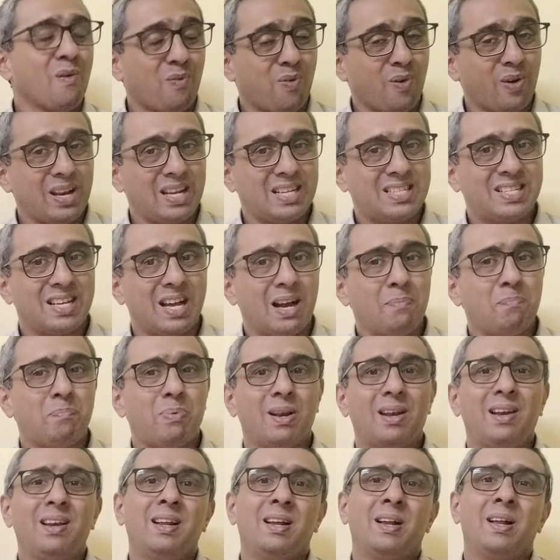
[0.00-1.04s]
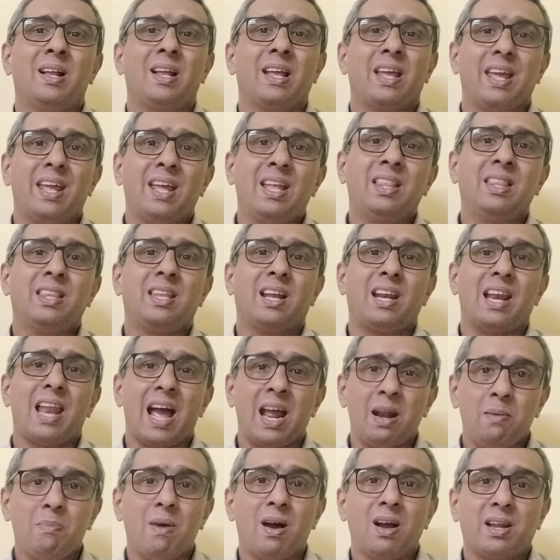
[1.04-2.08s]
For example, in the
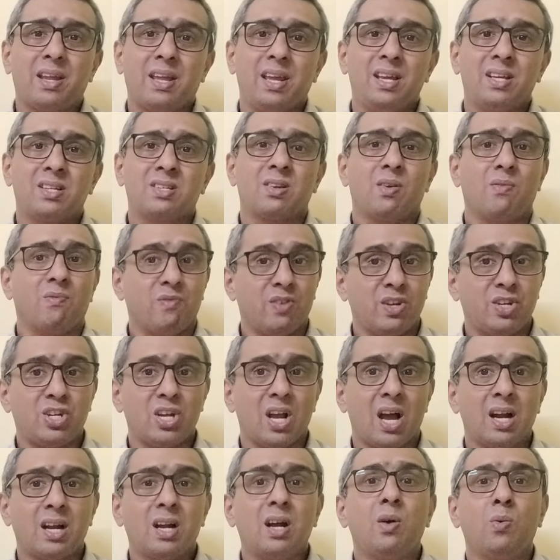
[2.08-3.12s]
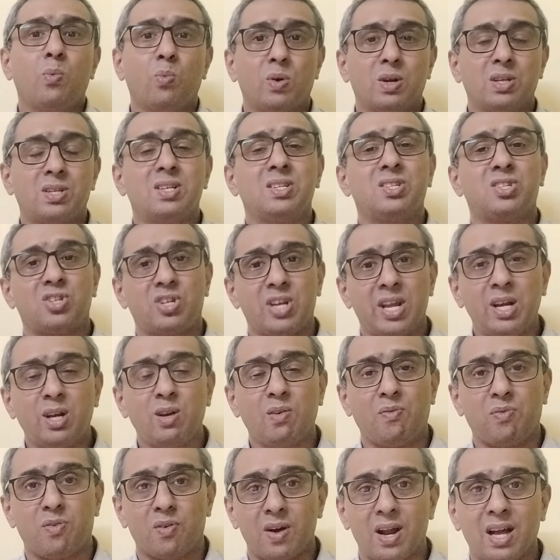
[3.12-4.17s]
landmark case Vishaga versus State
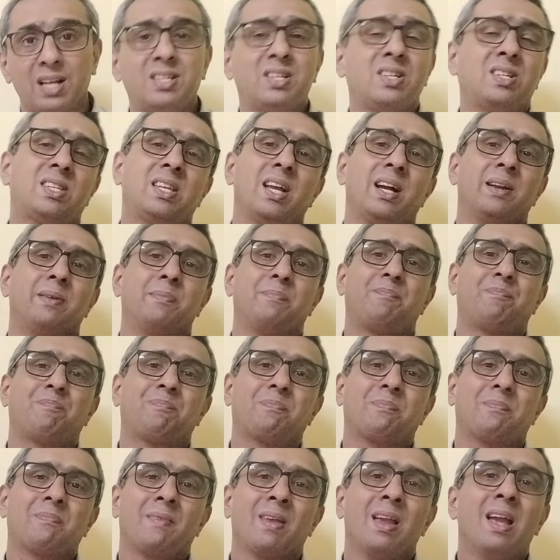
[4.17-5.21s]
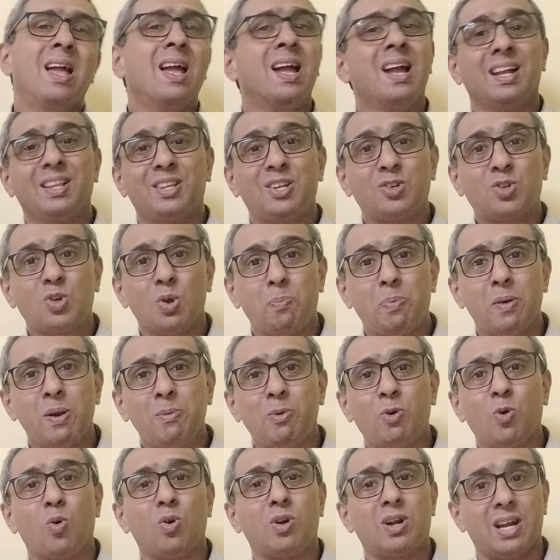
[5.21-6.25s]
of Rajasthan, the
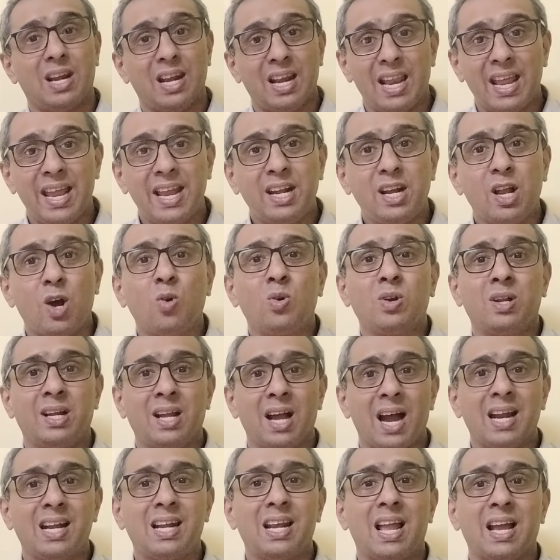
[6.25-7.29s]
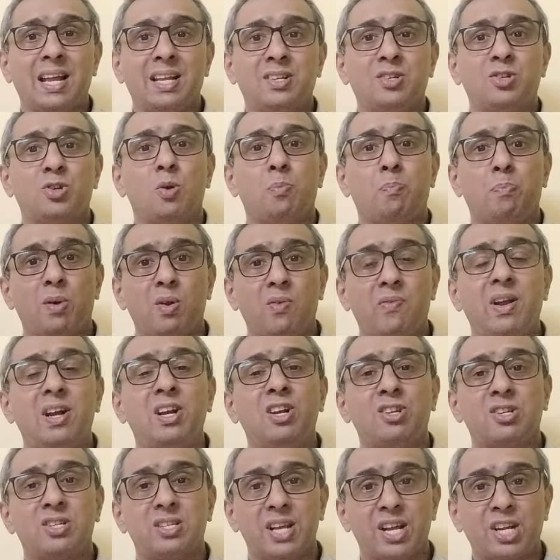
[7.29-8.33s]
Supreme Court laid down guidelines to
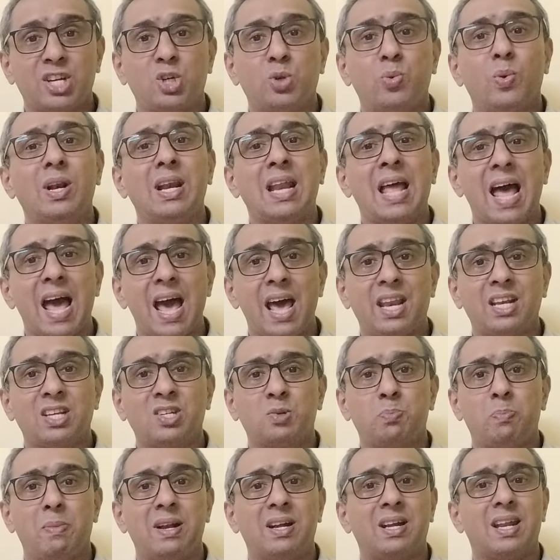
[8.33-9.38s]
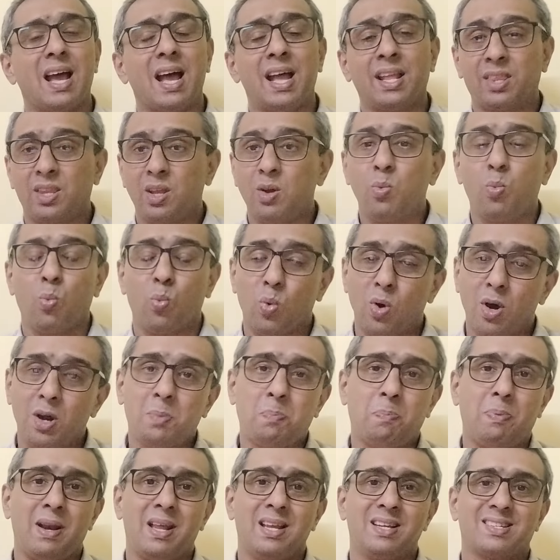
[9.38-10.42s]
prevent sexual harassment at the
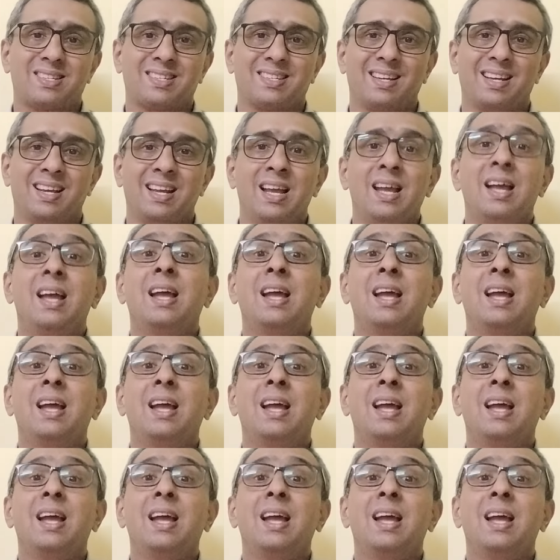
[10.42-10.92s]
workplace,